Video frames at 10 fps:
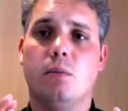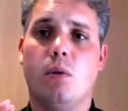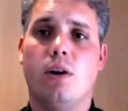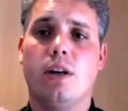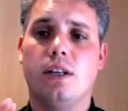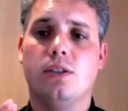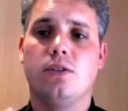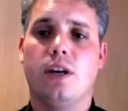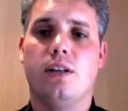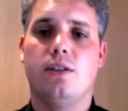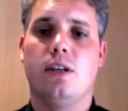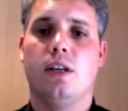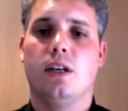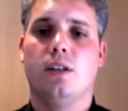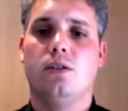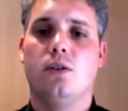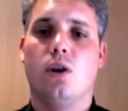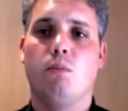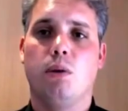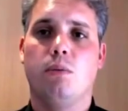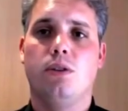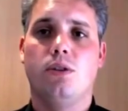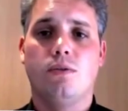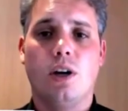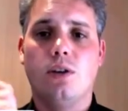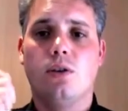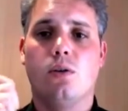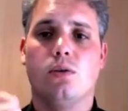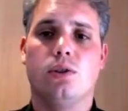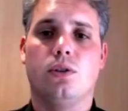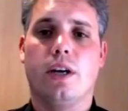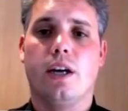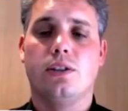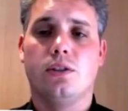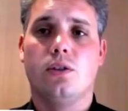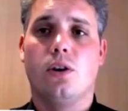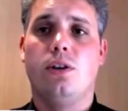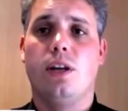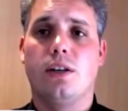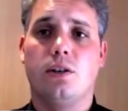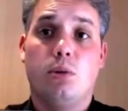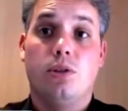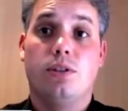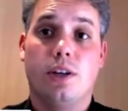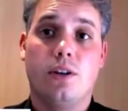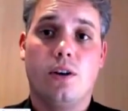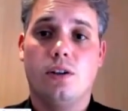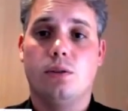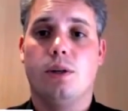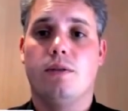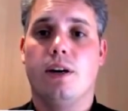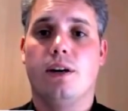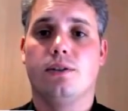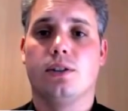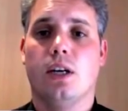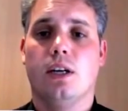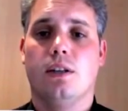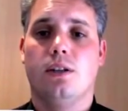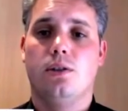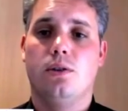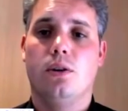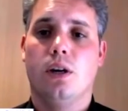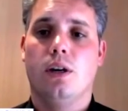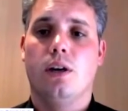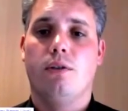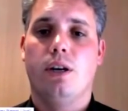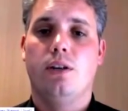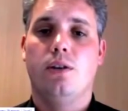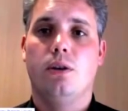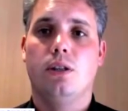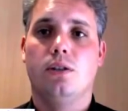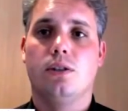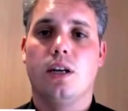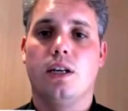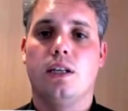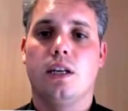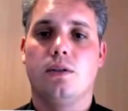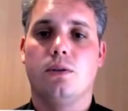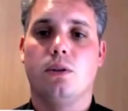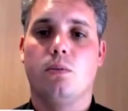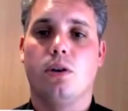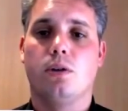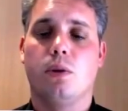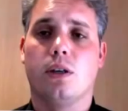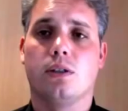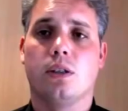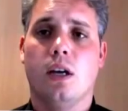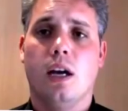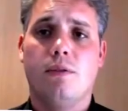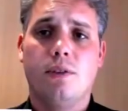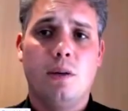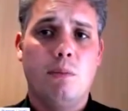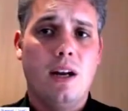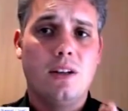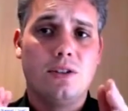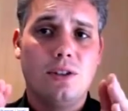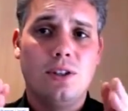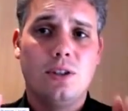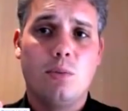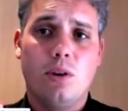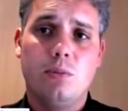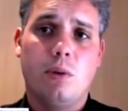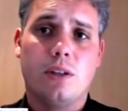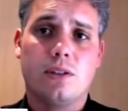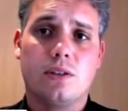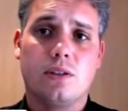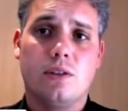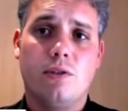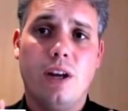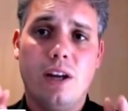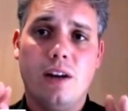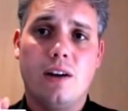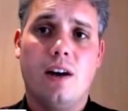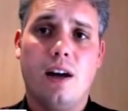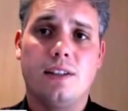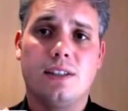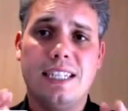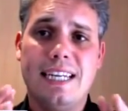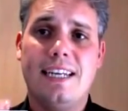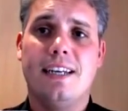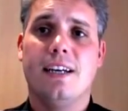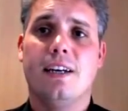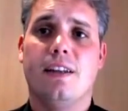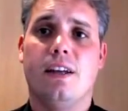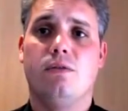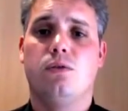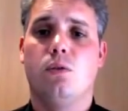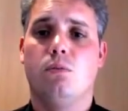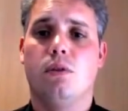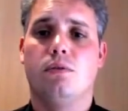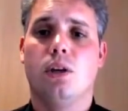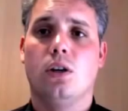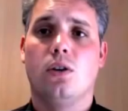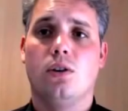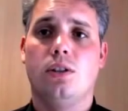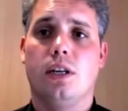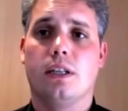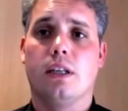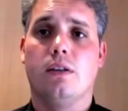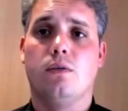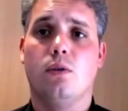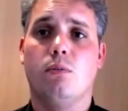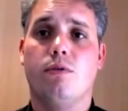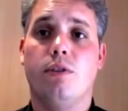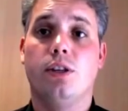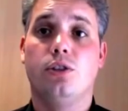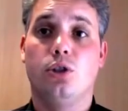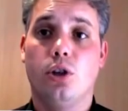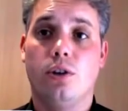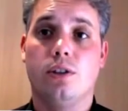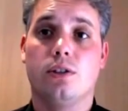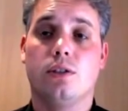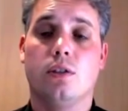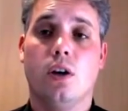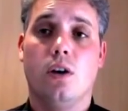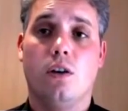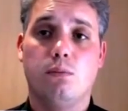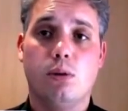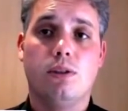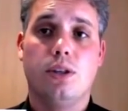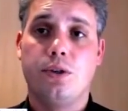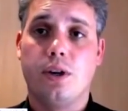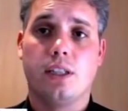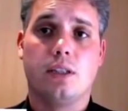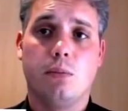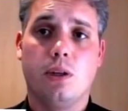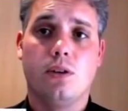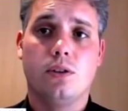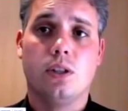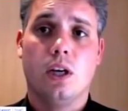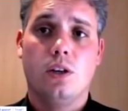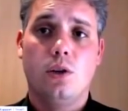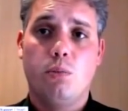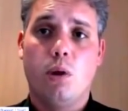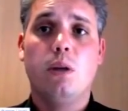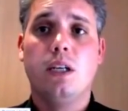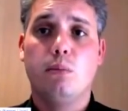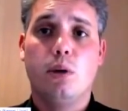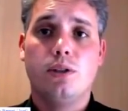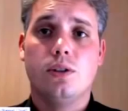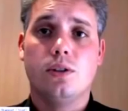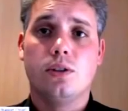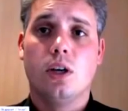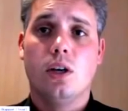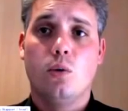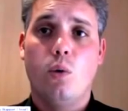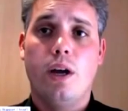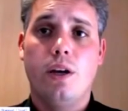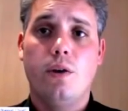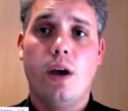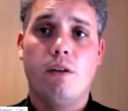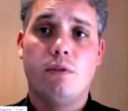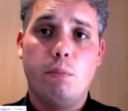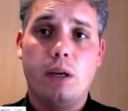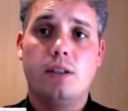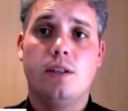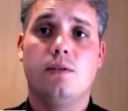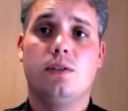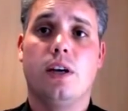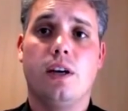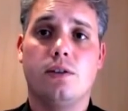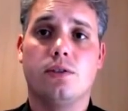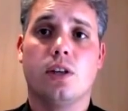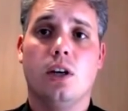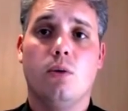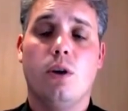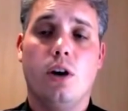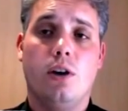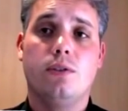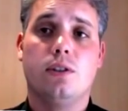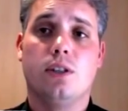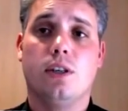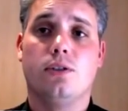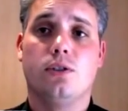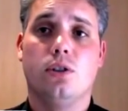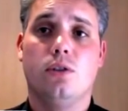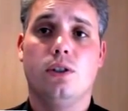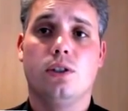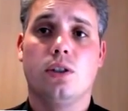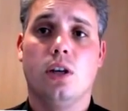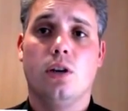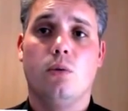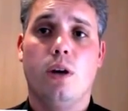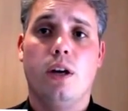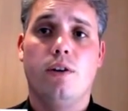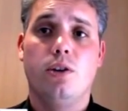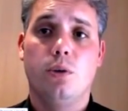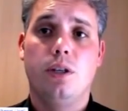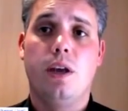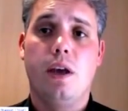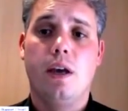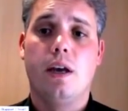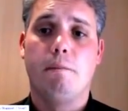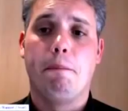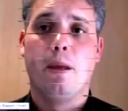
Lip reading: marketing strategy to complement your phone calls, your occasional contact, your birthday cards, whatever else that you're already doing to stay in touch with your prospects. And for that matter, it's not just prospects. Regular clients need that form of contact, that form of reassurance, of building trust, because you're probably in a business where you have repetitive sales, where after sales service, where annuity income